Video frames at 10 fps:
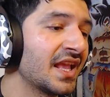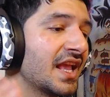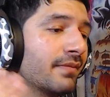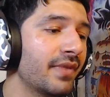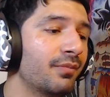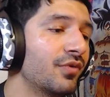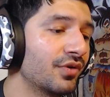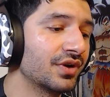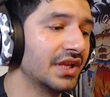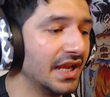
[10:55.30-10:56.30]
My
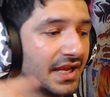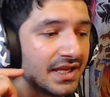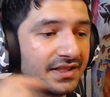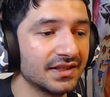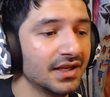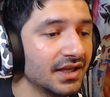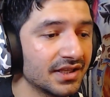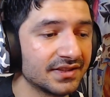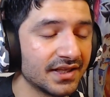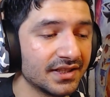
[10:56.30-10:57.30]
boy and
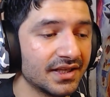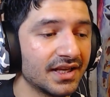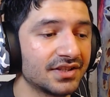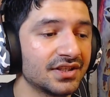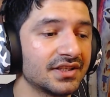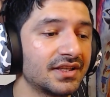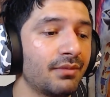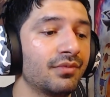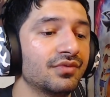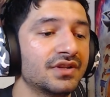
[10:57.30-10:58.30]
Sadia actually came
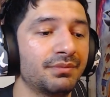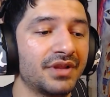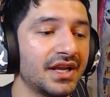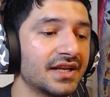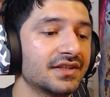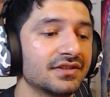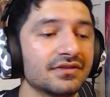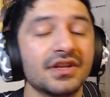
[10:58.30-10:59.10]
up with the plan to